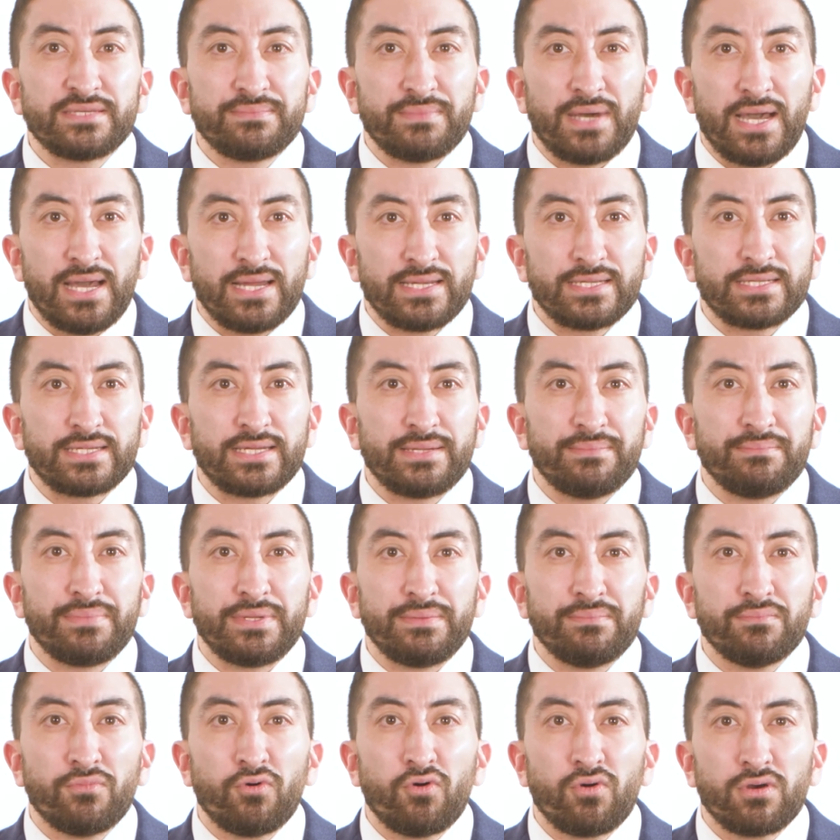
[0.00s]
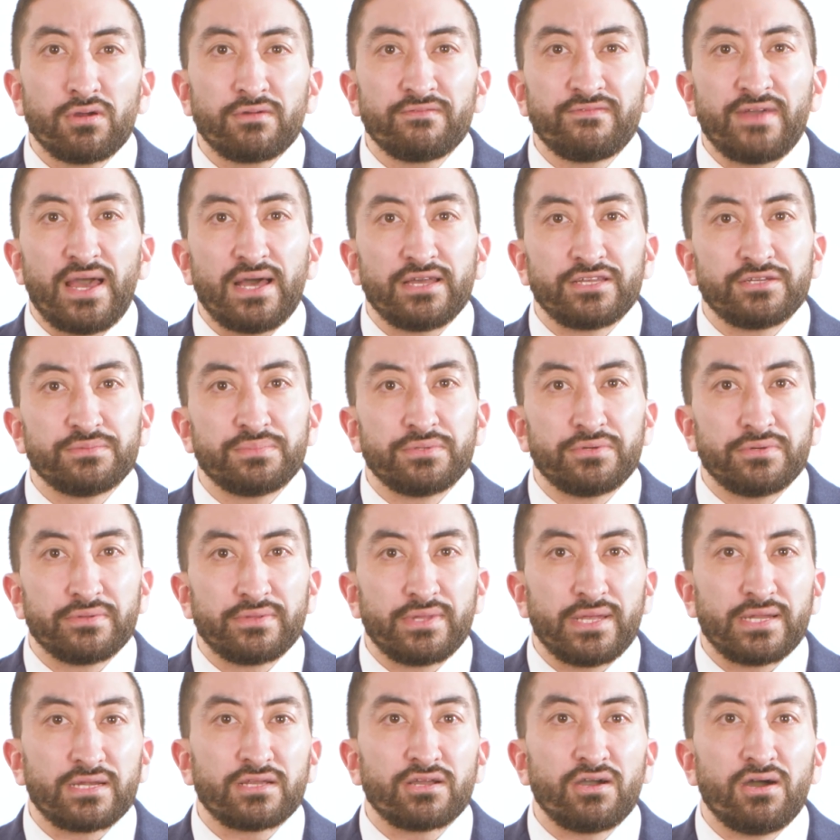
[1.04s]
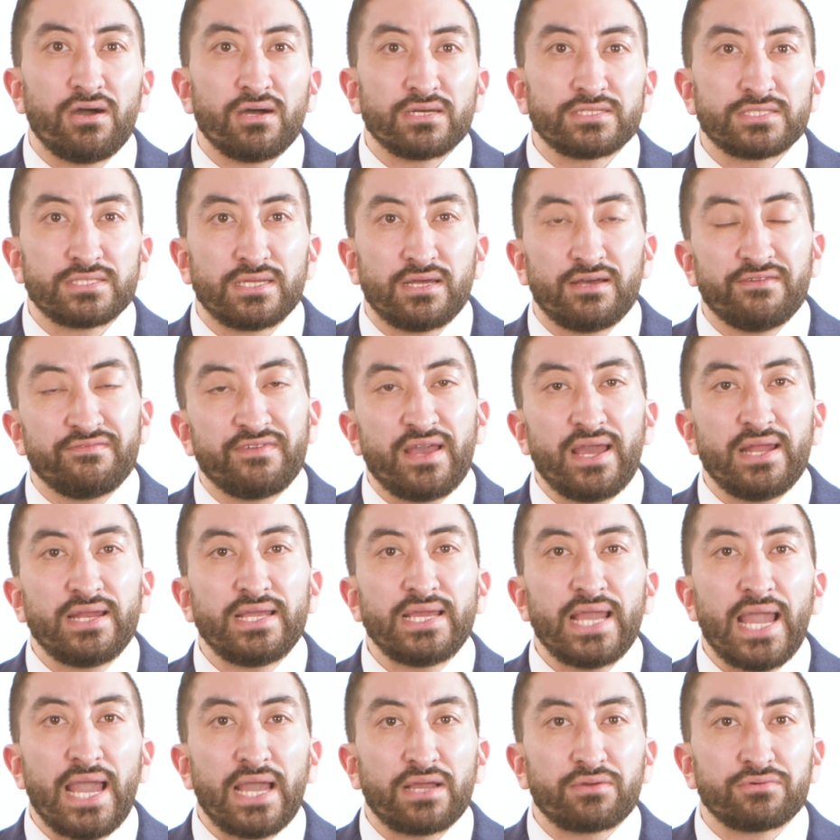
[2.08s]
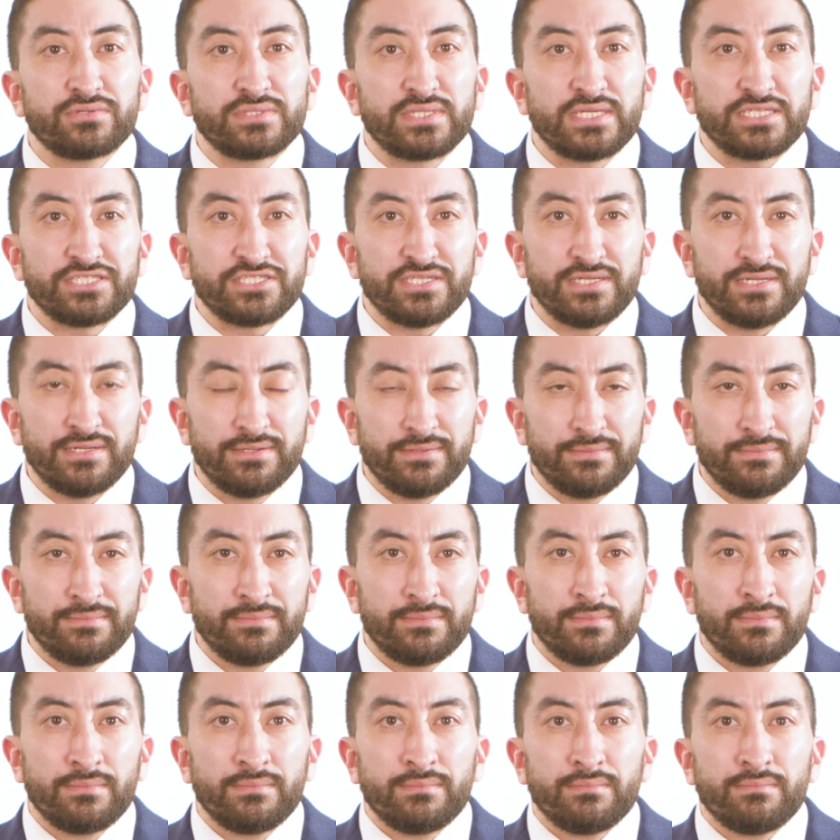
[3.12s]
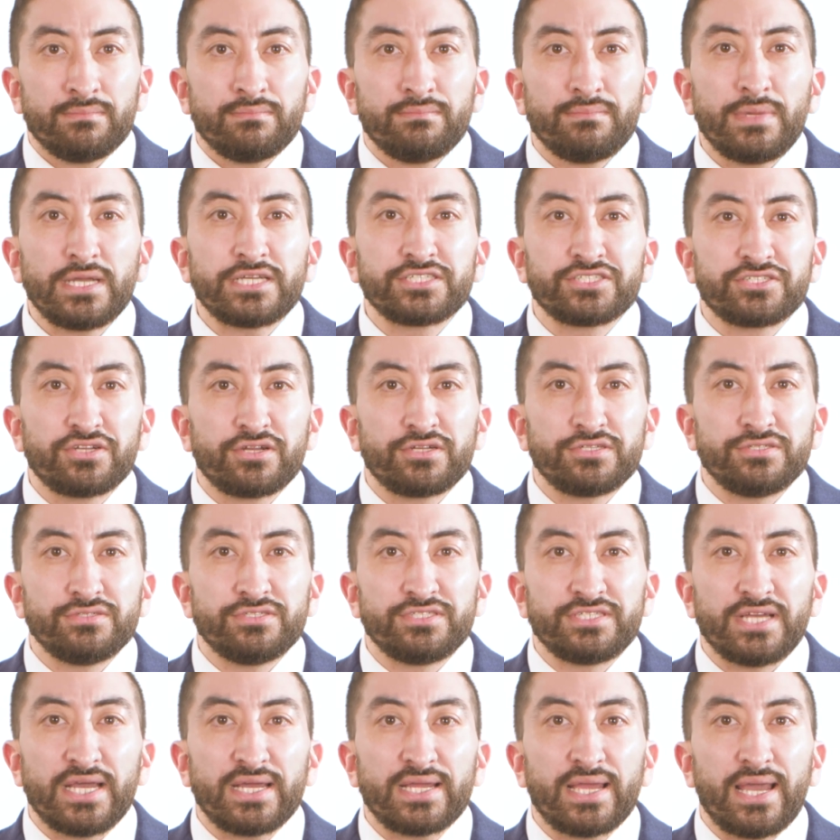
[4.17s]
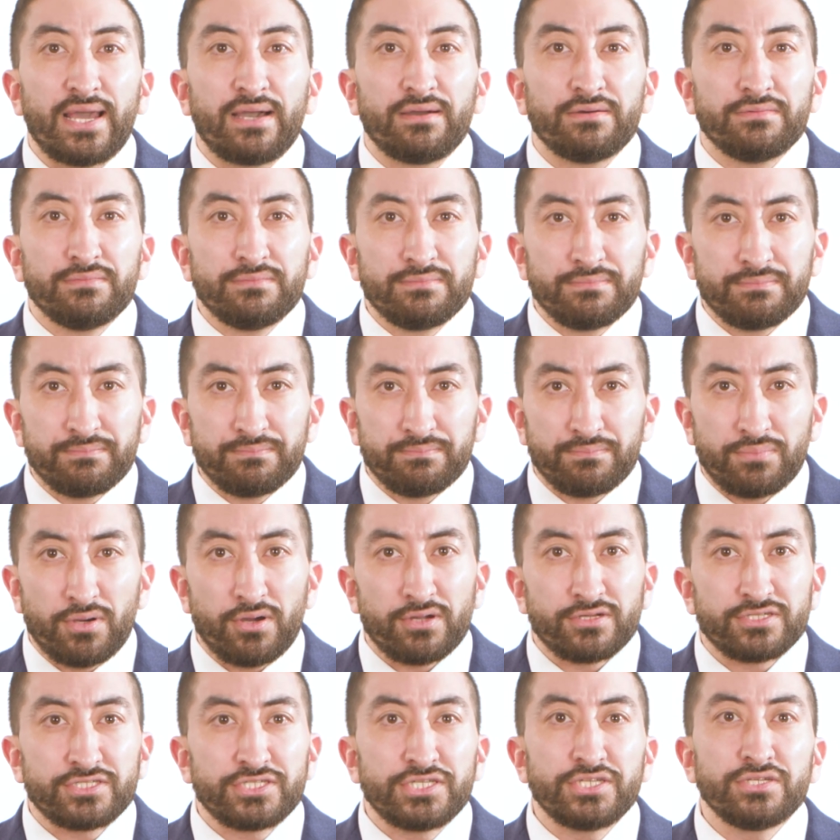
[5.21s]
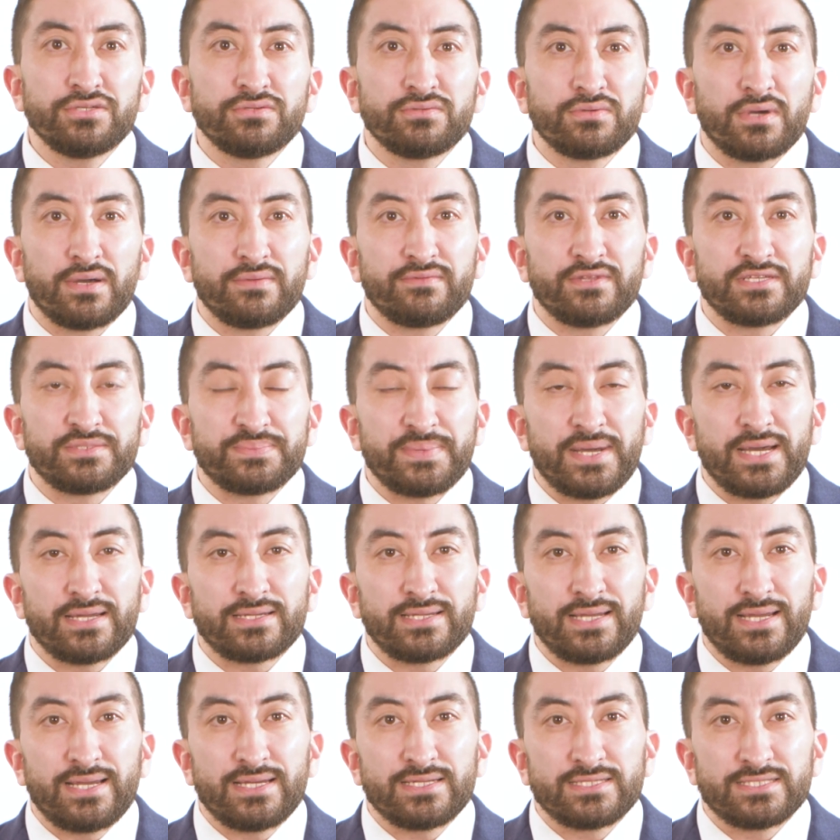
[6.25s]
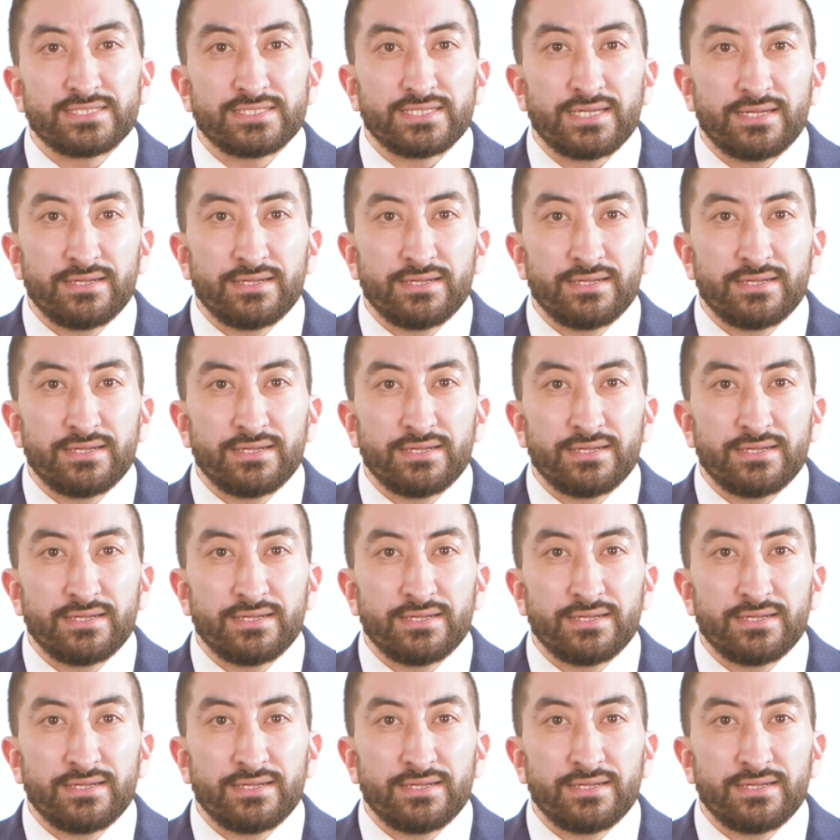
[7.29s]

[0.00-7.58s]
of mind can be more valuable than costs of any acquisition. Make sure you check out part 2 of this podcast.